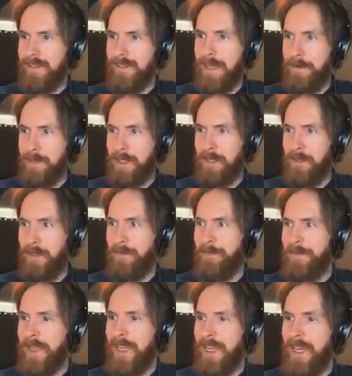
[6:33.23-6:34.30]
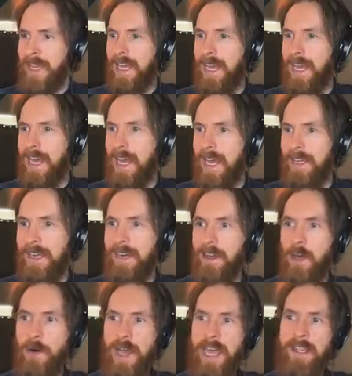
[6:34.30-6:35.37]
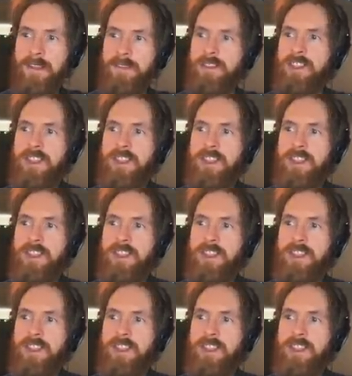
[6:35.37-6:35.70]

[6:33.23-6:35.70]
That was cool. Uh, and then I go ahead,